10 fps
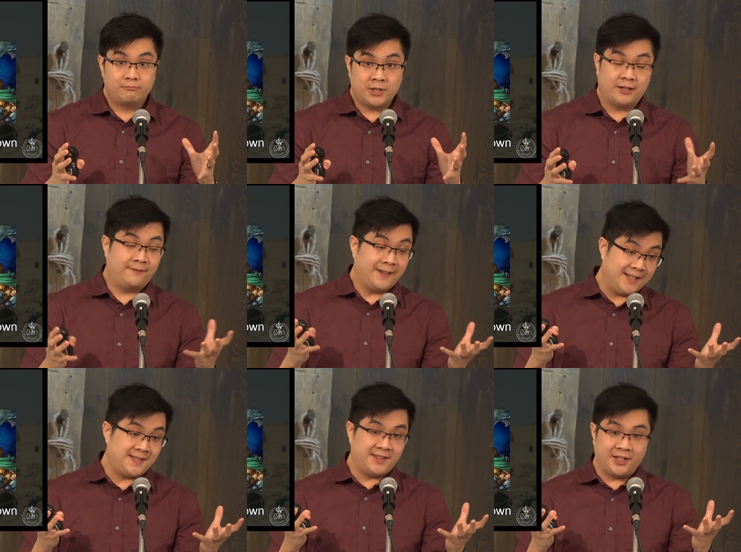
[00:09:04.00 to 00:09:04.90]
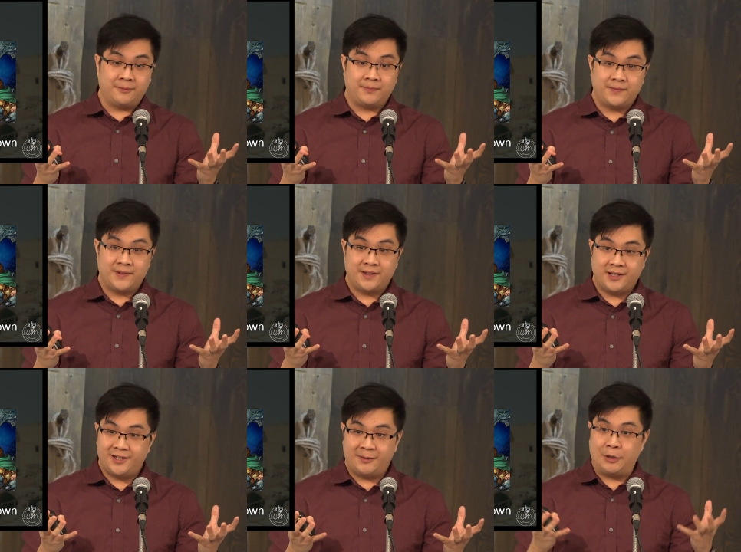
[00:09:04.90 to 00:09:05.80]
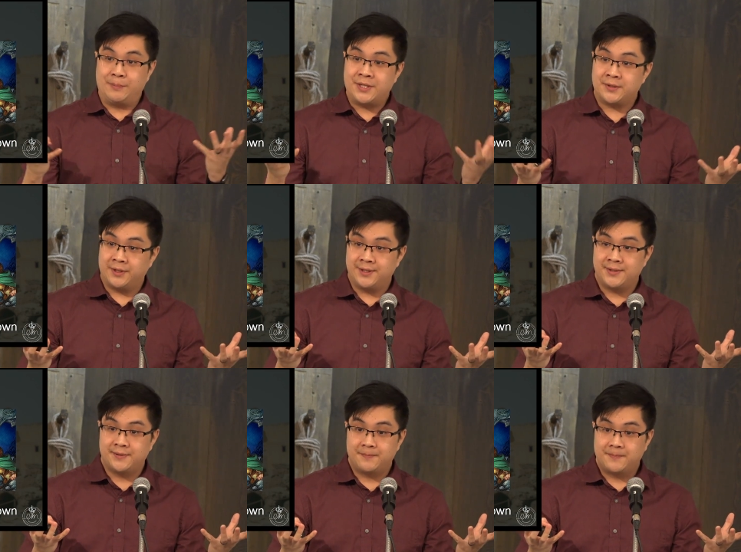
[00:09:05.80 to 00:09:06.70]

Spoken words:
kind of fancied them about mysteries.